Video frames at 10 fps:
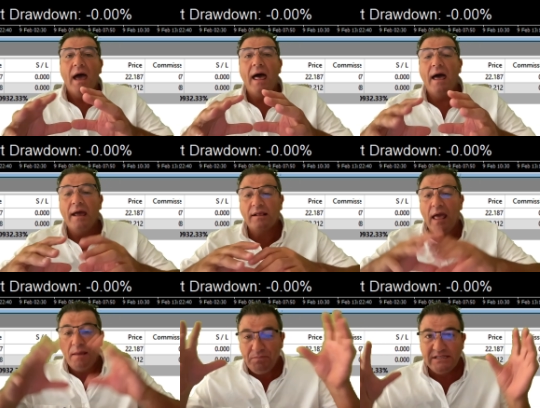
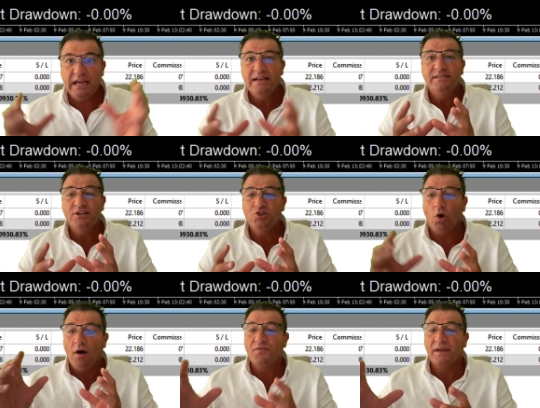a percentage
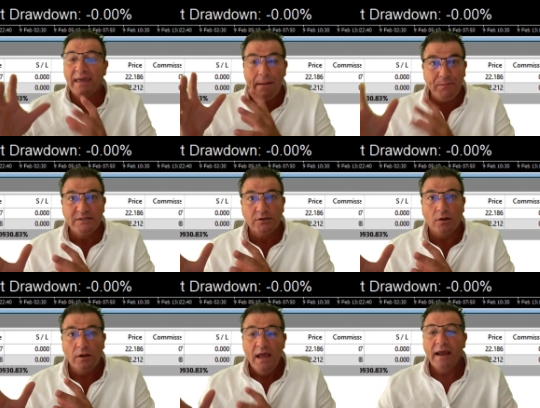of the
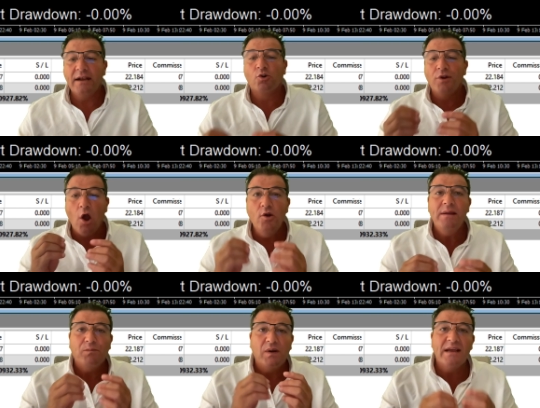capital. It could
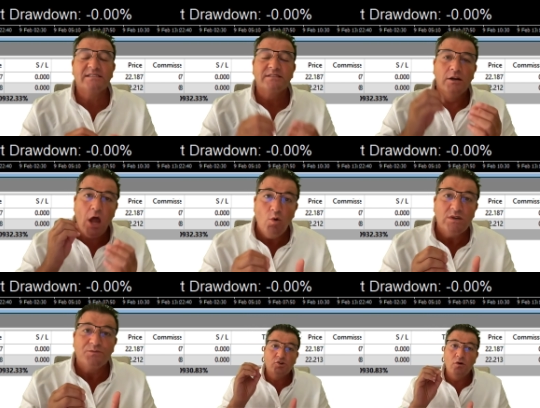only place the
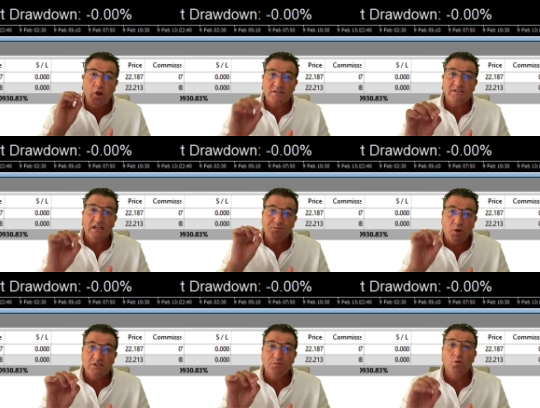lowest lot size
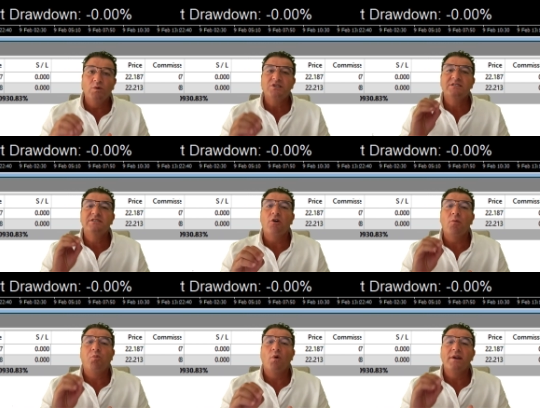possible, which is
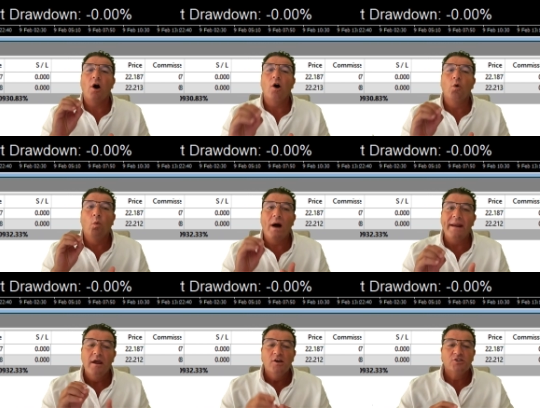
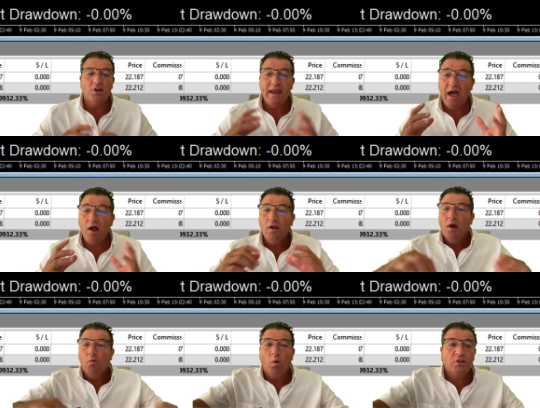0.01. So now
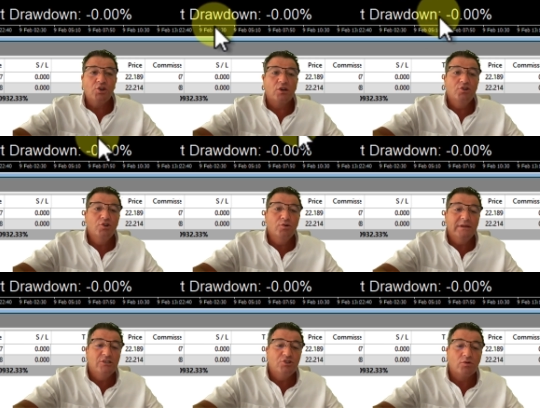what you can do
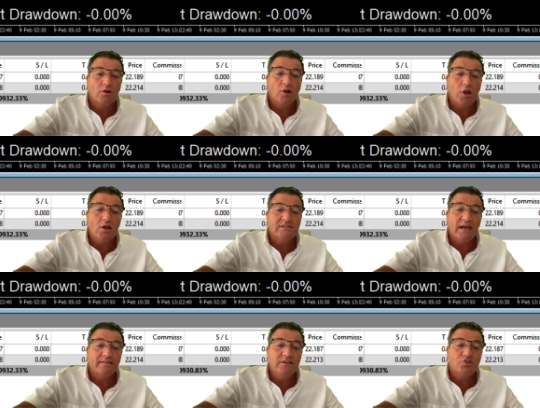is you can close
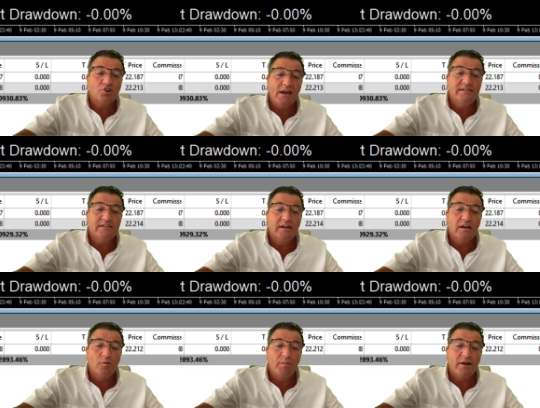out these trades in a
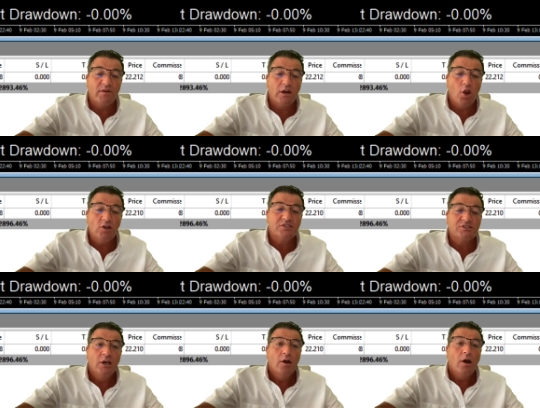little bit of a
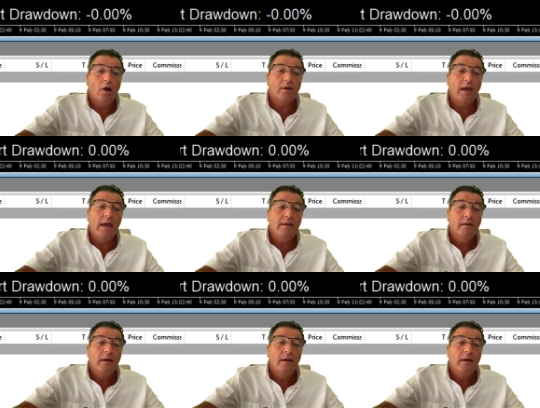loss. Okay,